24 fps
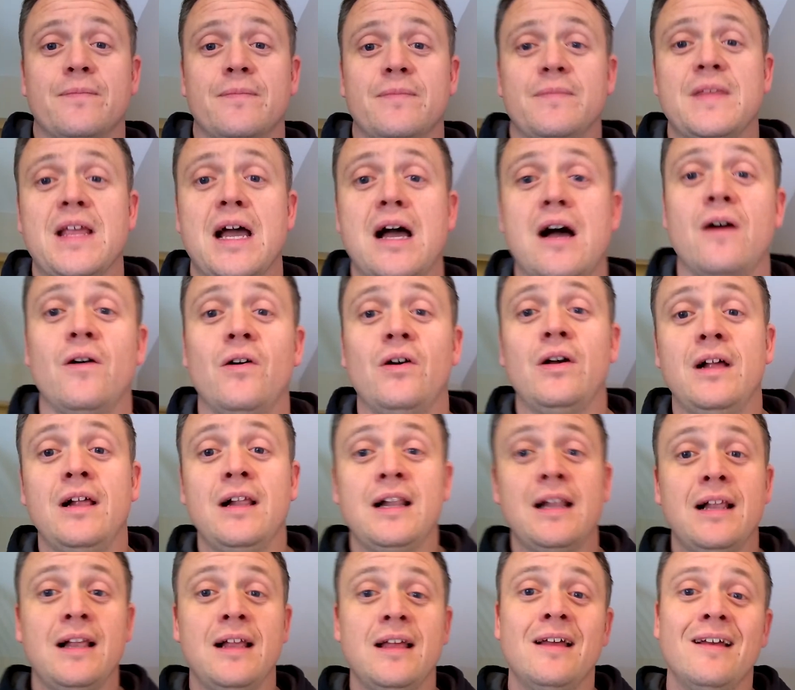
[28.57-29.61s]
Now,
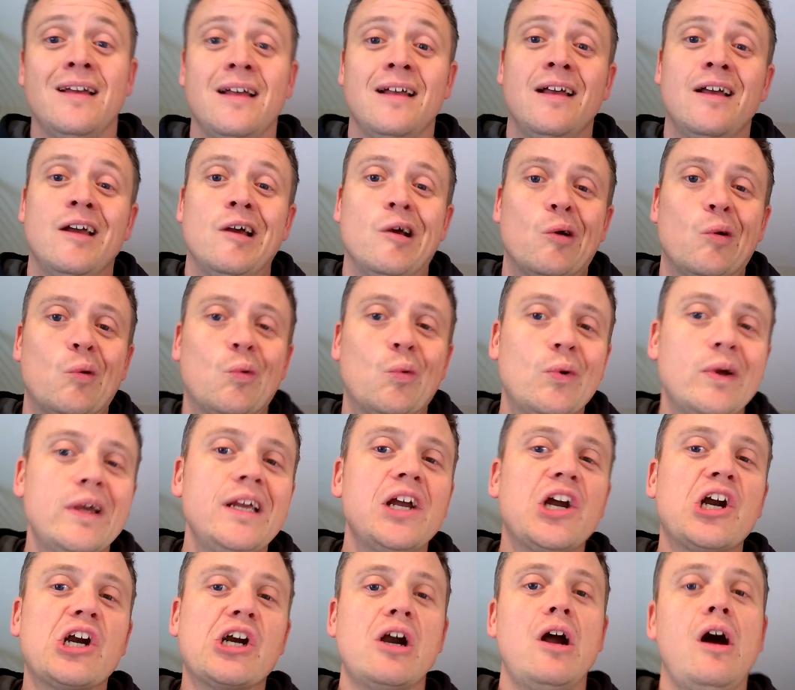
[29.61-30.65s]

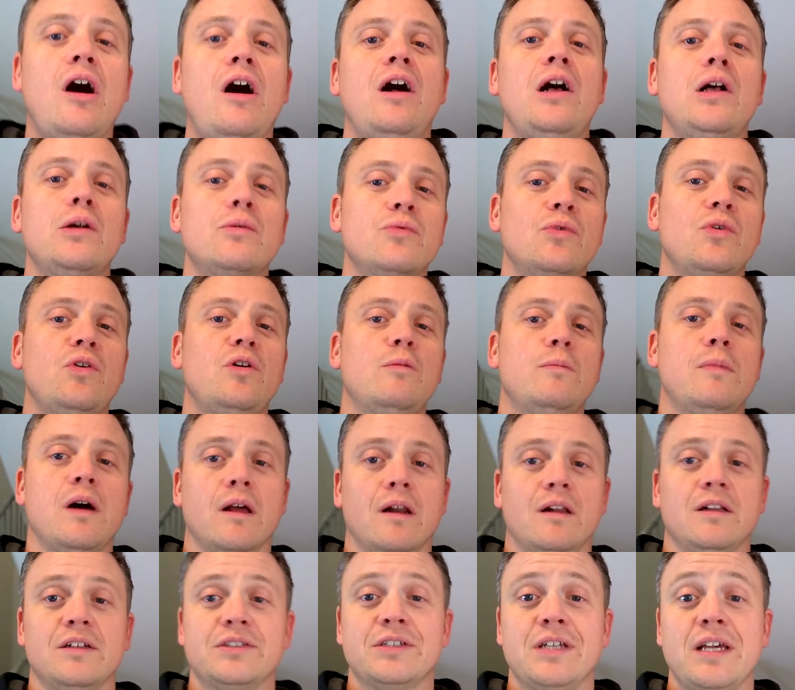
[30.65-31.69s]
we are all role
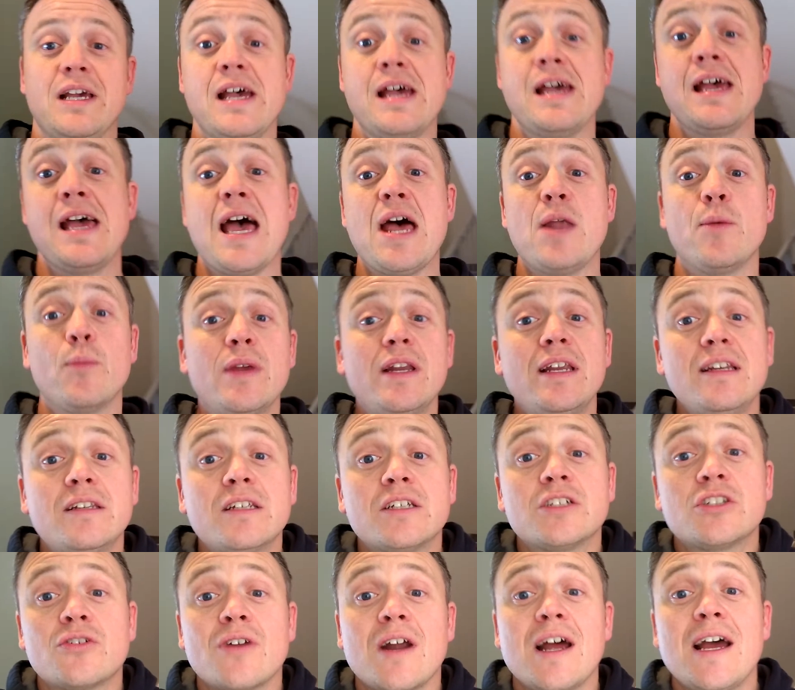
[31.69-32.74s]
models, and we need
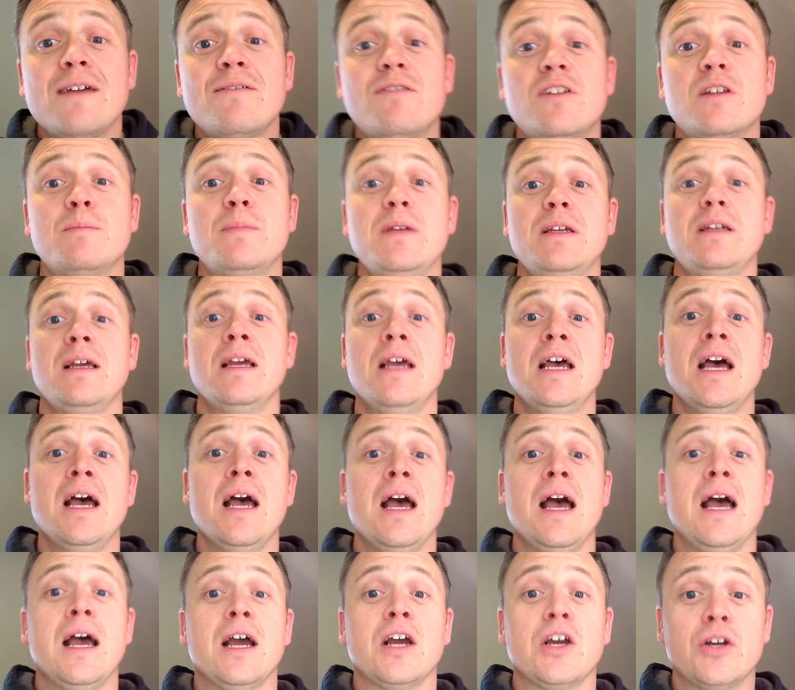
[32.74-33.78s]
to strive to be
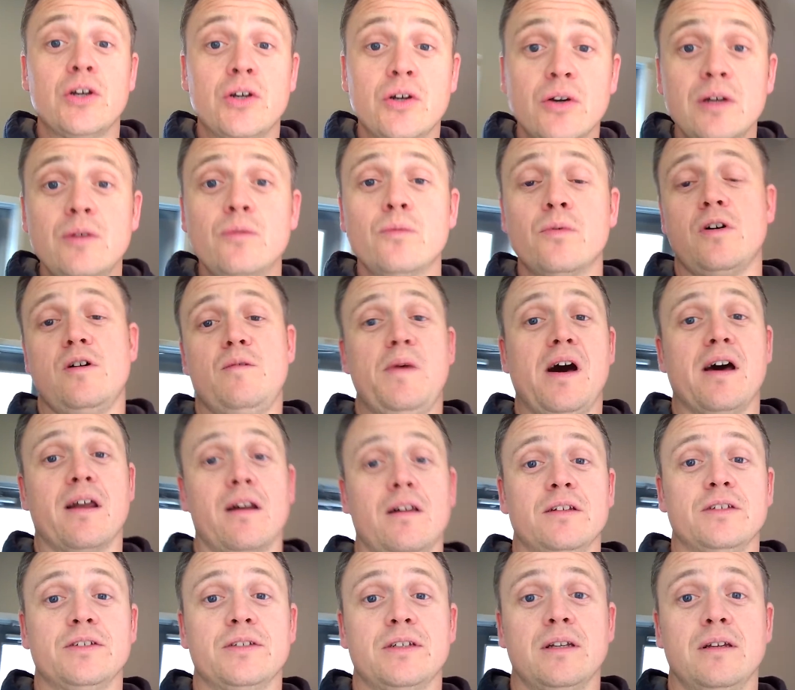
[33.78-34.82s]
good role
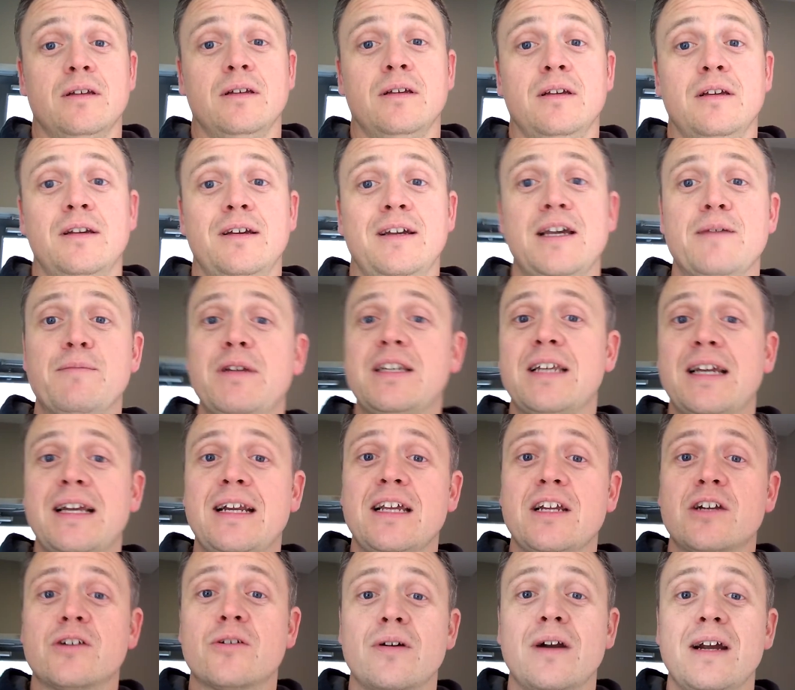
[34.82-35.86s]
models,
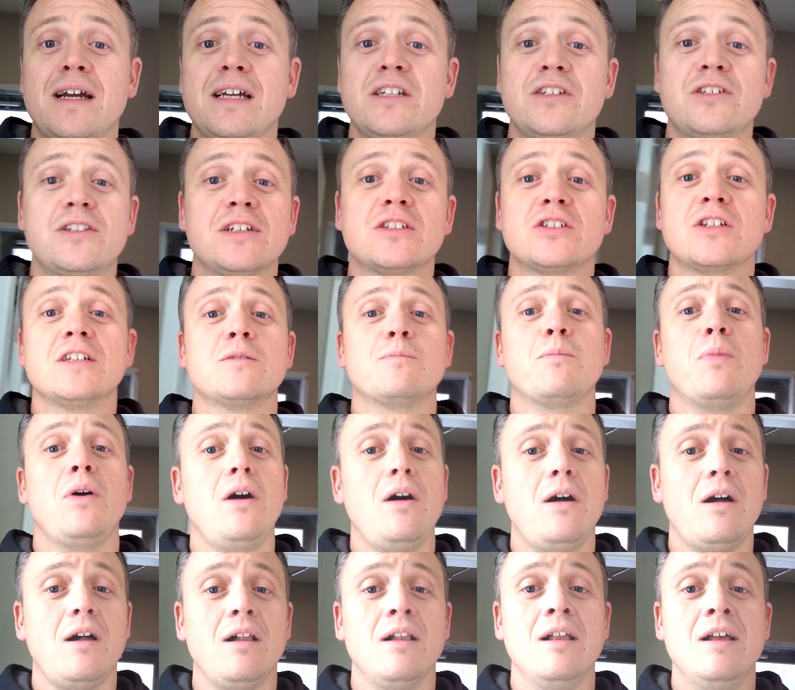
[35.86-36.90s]
imitating Christ just as
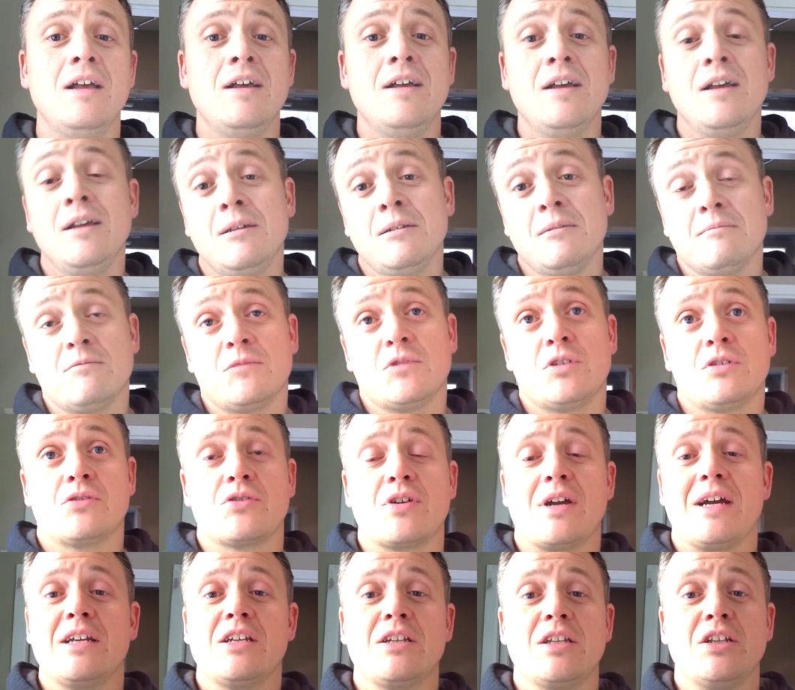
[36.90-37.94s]
Paul
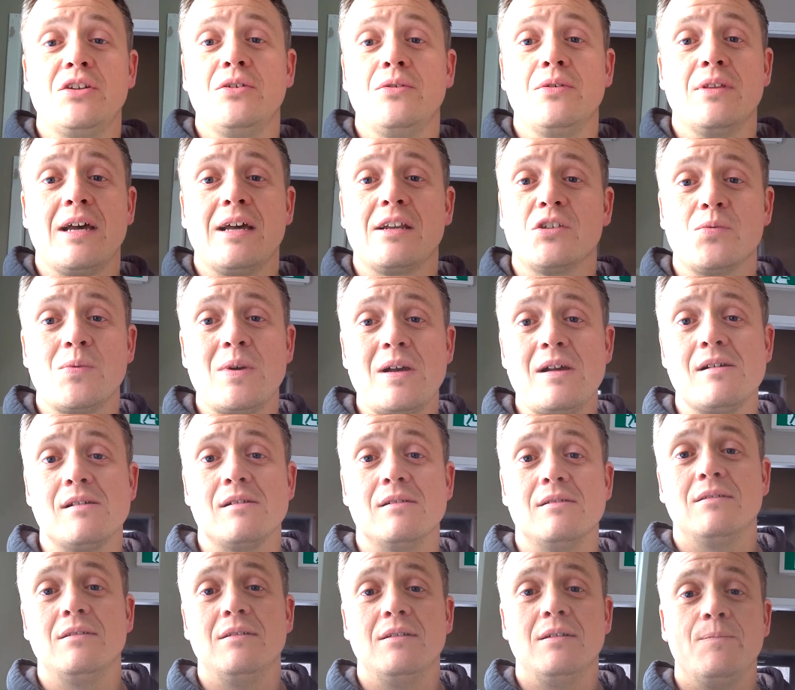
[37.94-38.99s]
tried to do that as
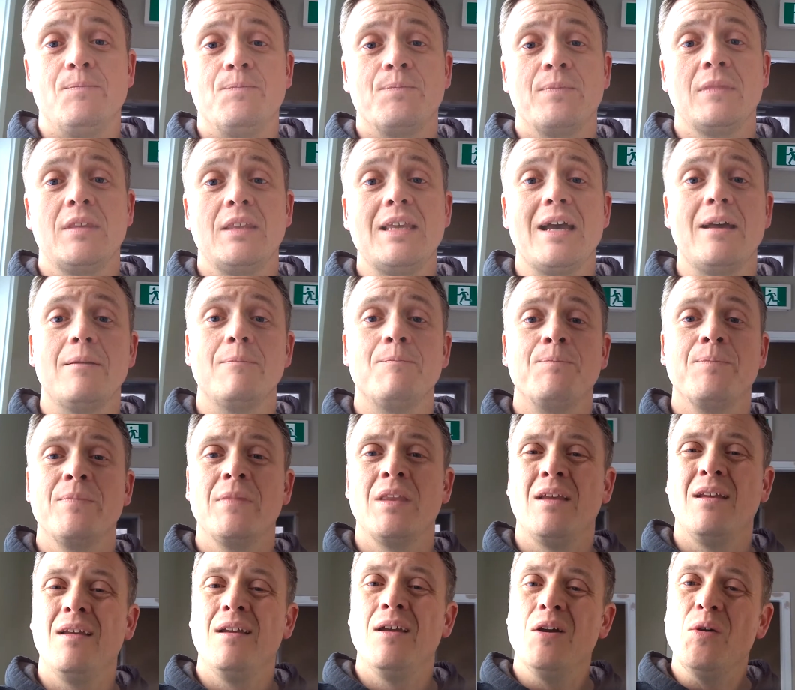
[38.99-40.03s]
well.
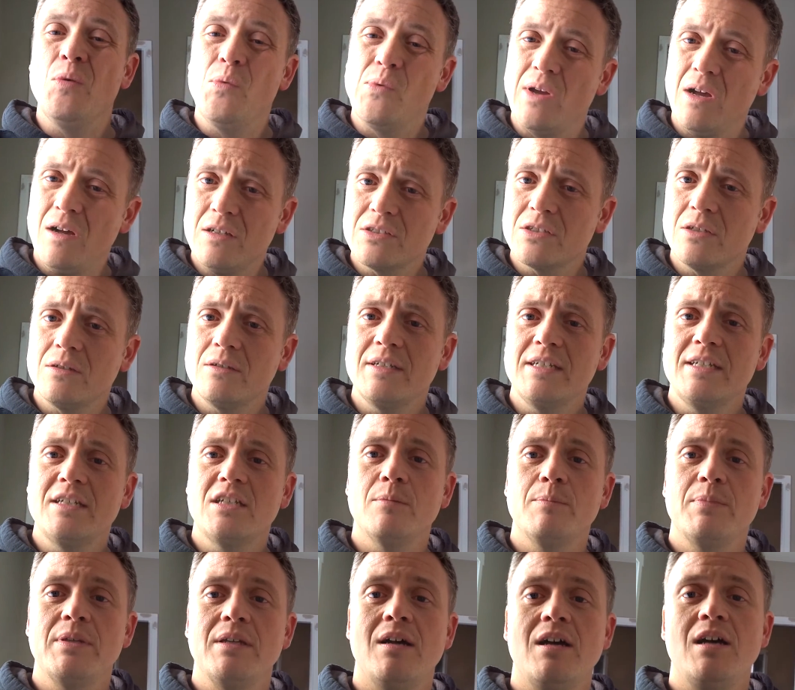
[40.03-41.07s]
Yet, we also need
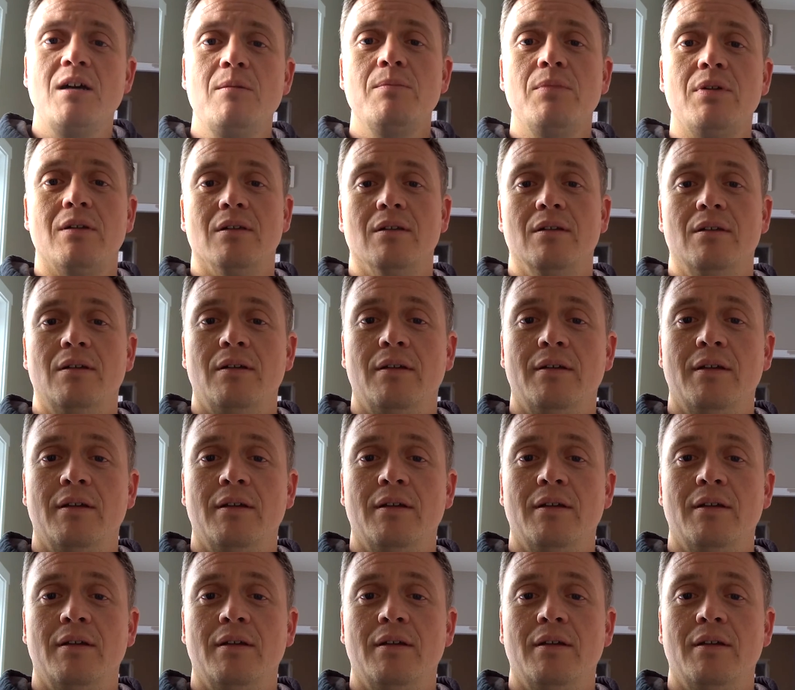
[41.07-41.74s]
to be humble.